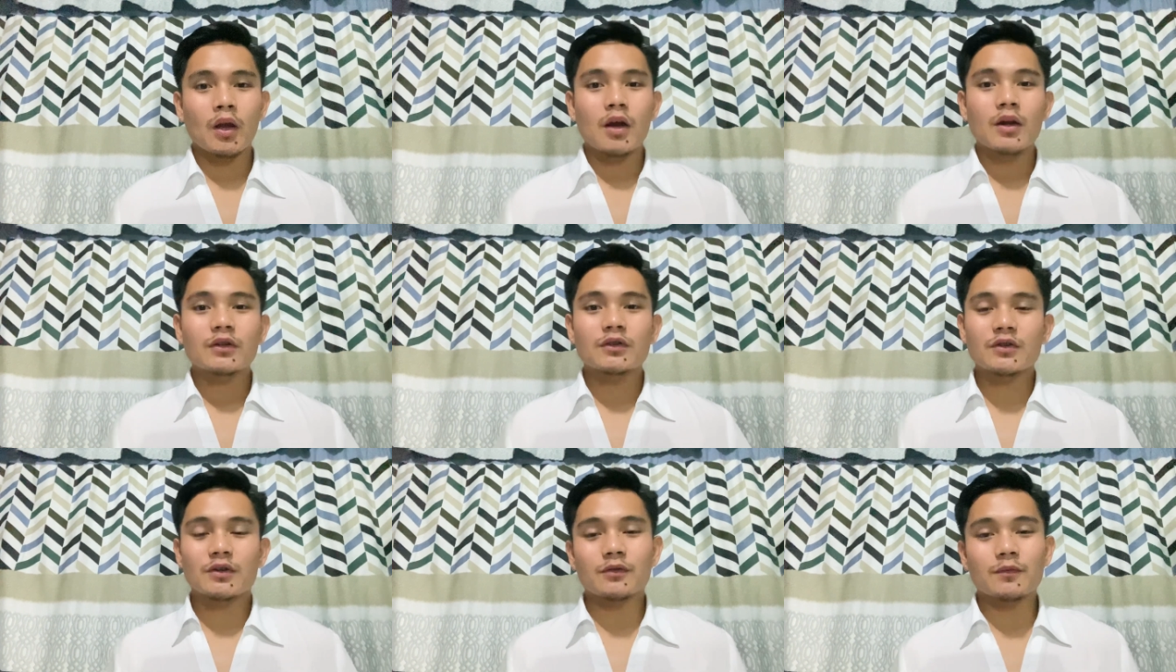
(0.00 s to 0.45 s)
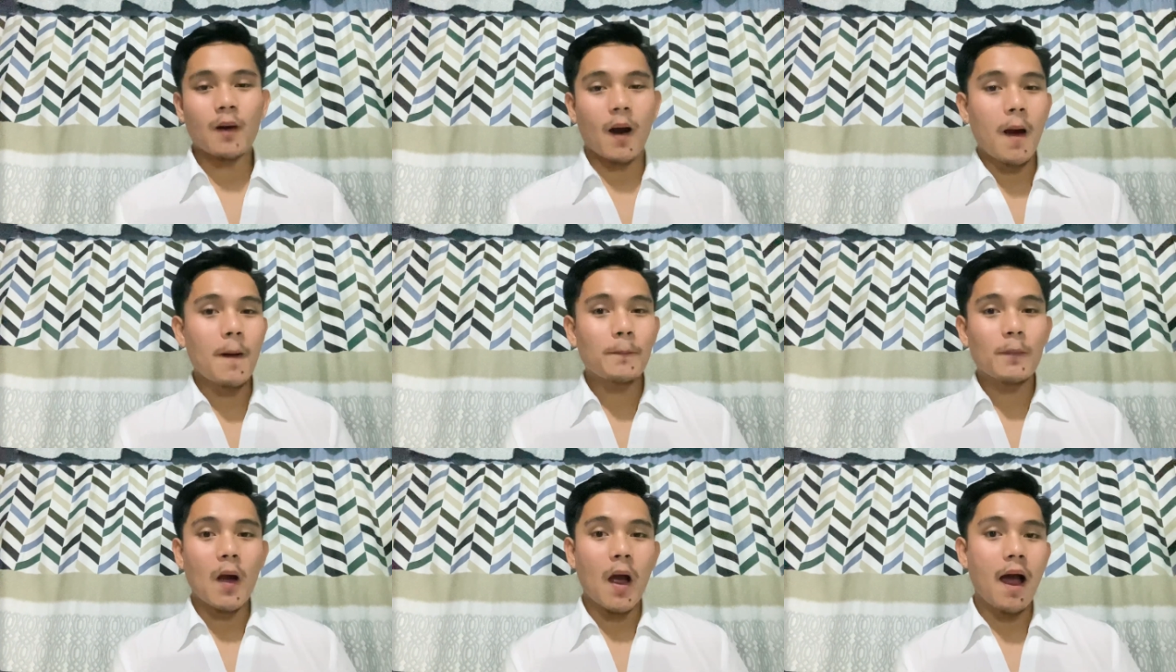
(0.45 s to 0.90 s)
To
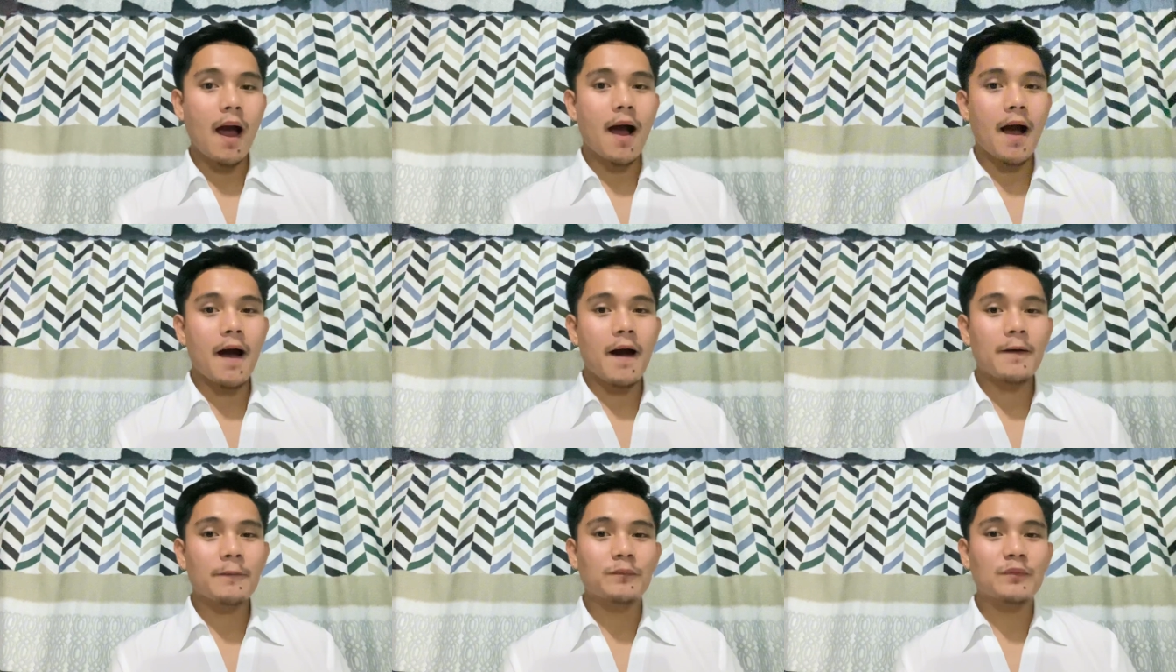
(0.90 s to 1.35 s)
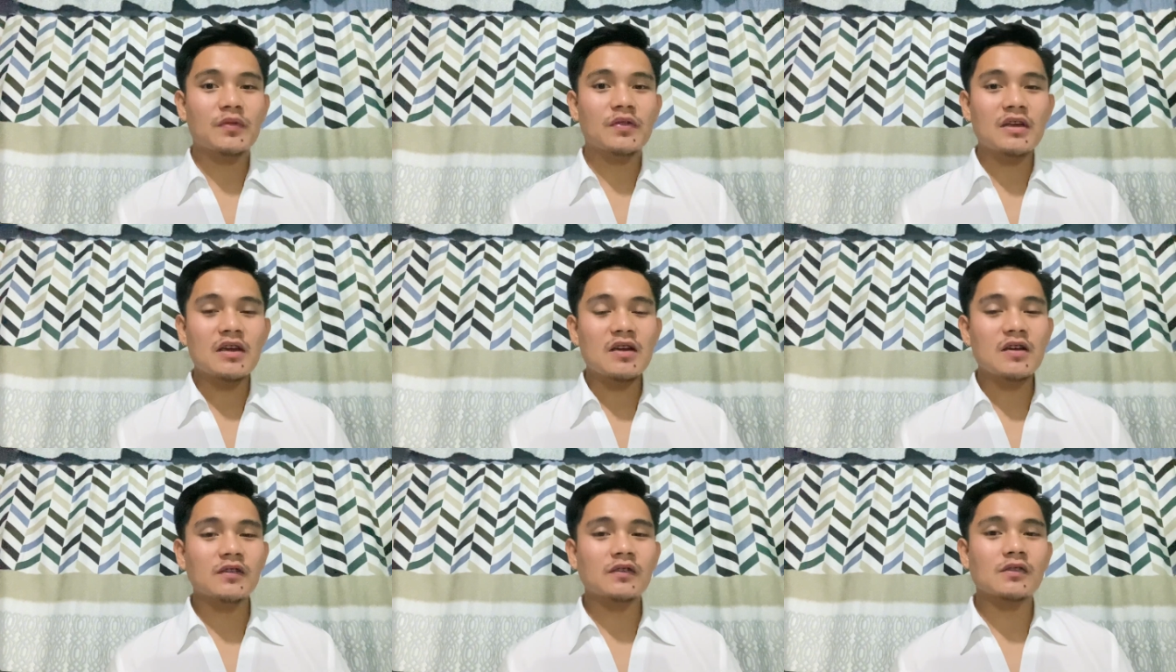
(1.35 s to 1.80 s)
wrap up,
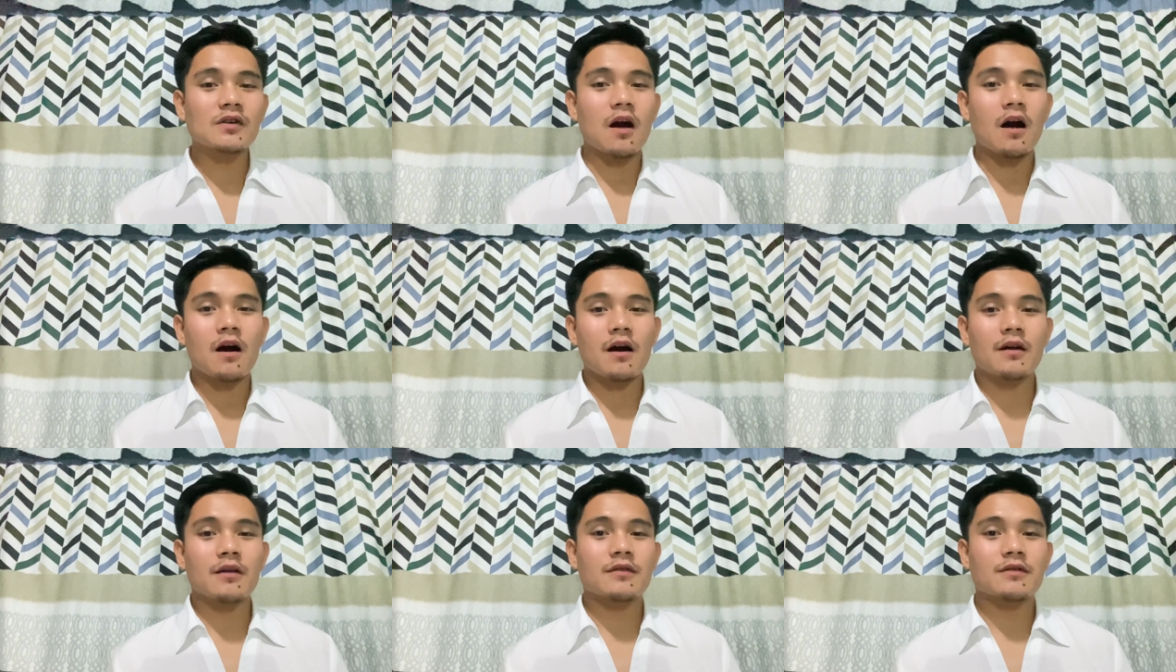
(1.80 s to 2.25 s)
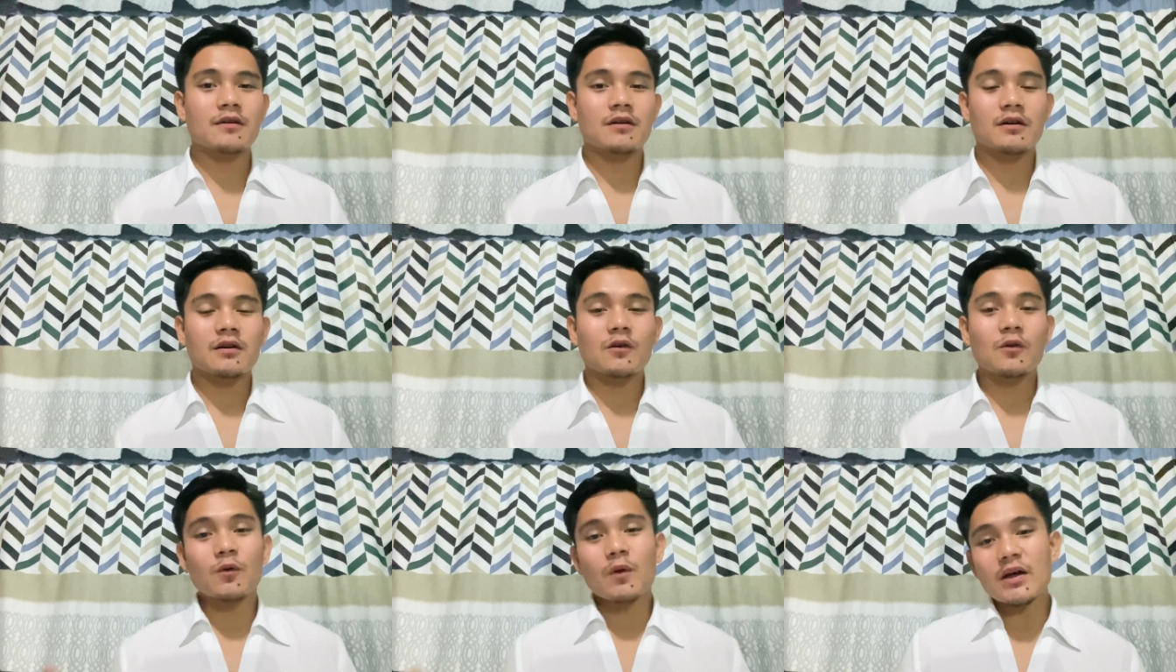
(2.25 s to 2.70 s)
these are the
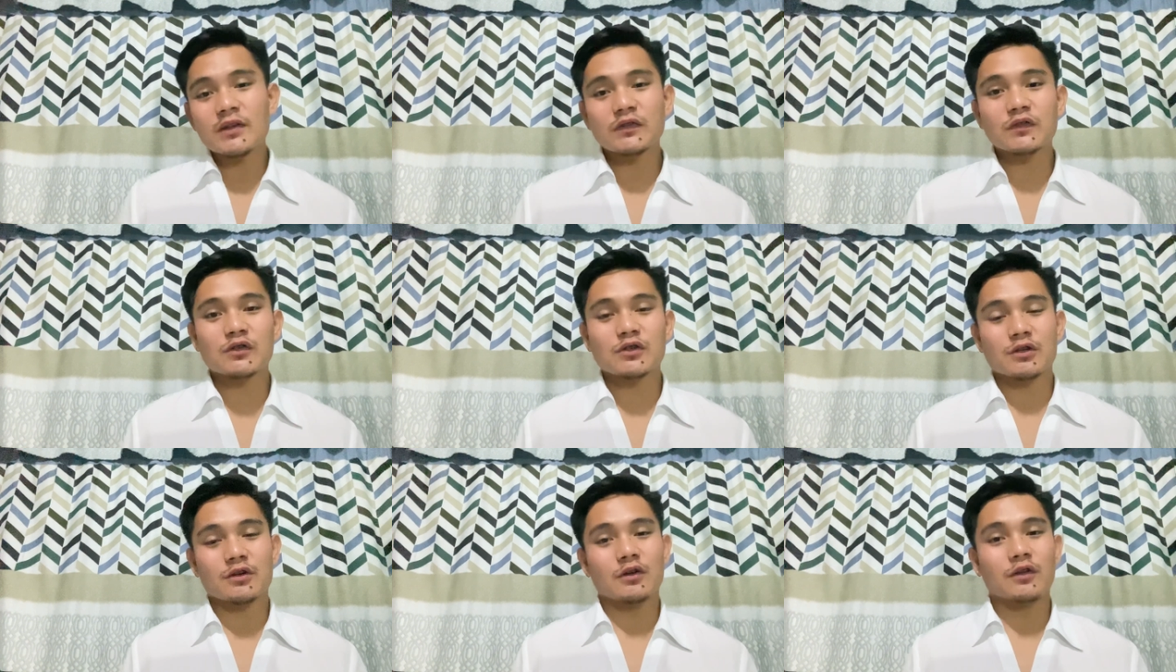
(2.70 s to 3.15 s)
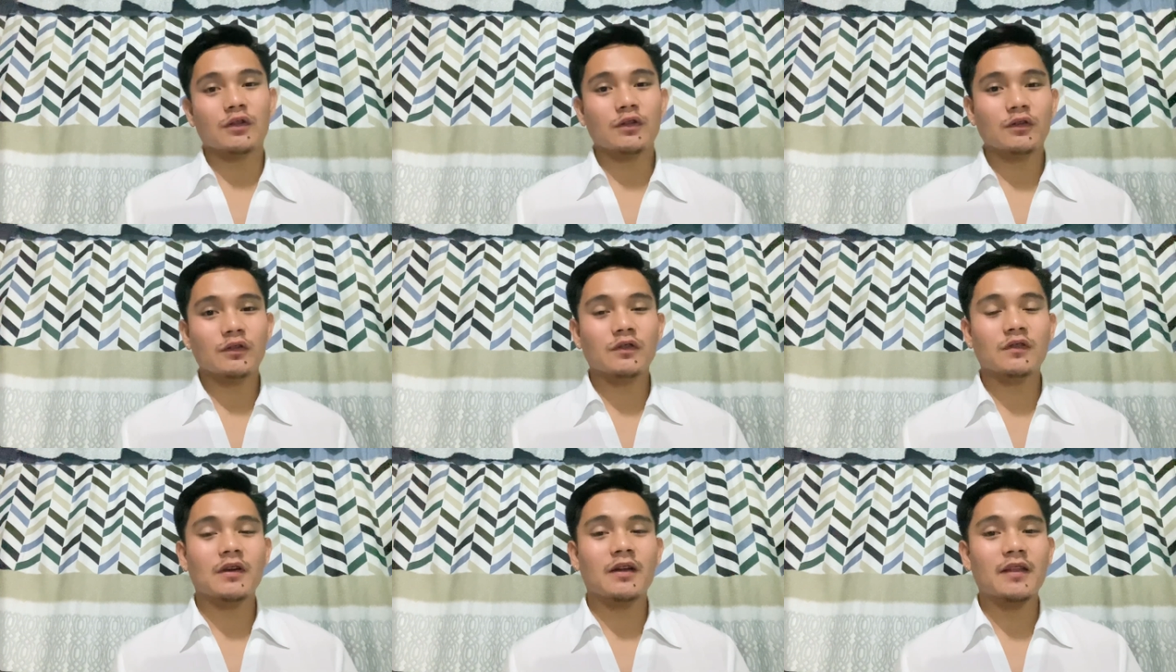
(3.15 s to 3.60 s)

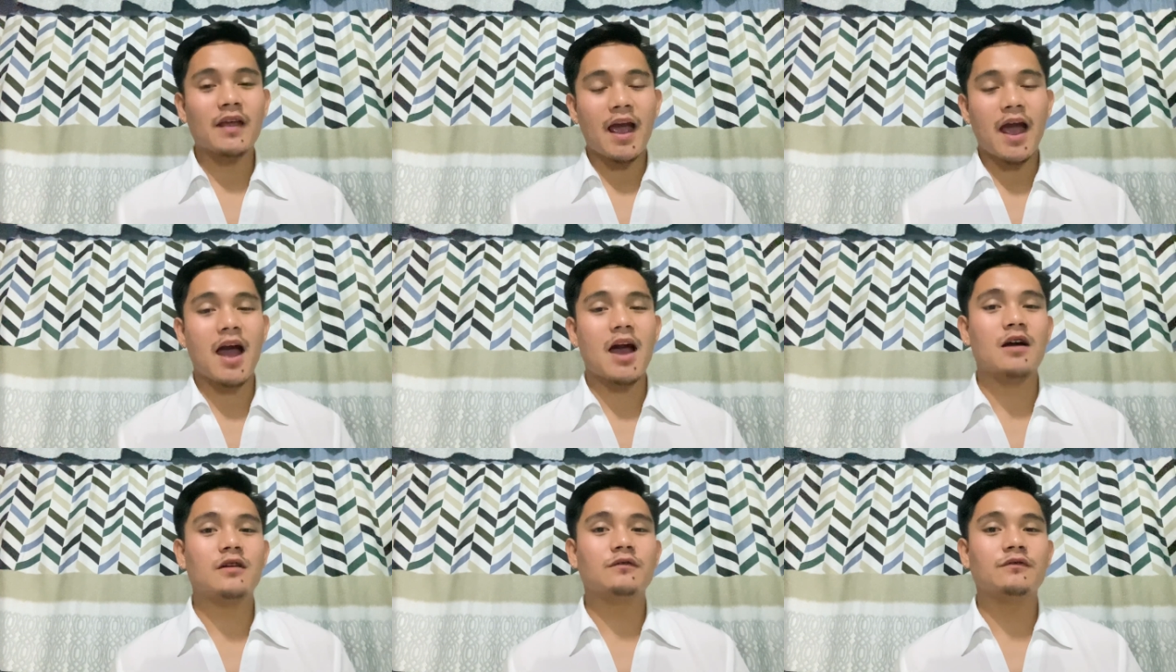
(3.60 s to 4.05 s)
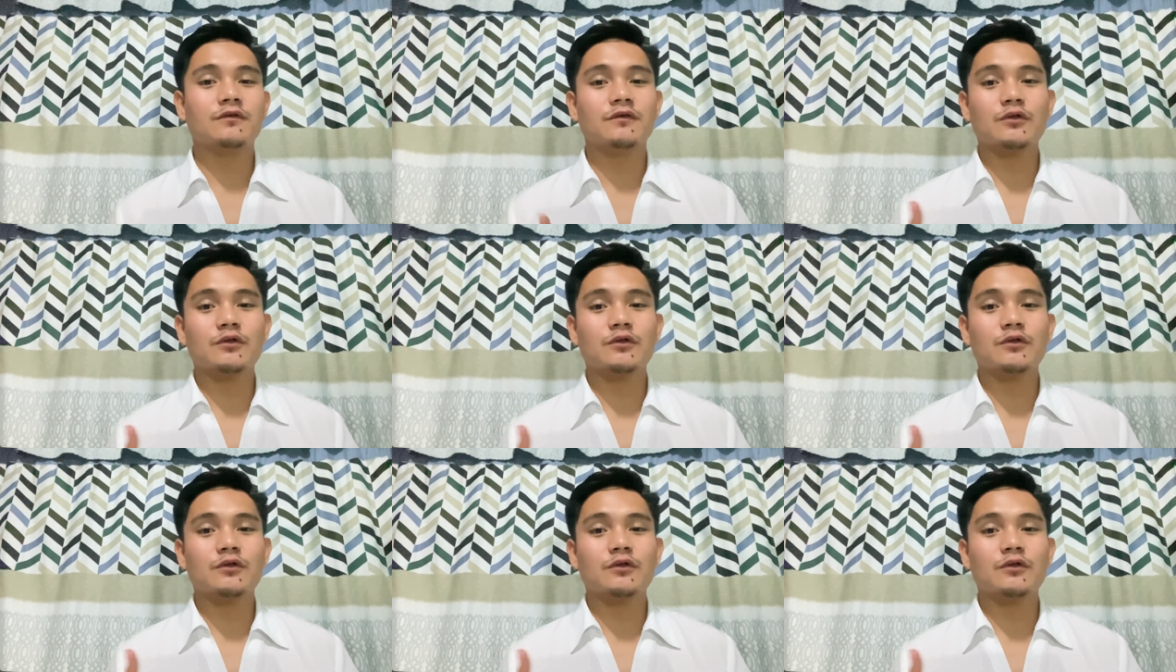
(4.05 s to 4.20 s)
questions that have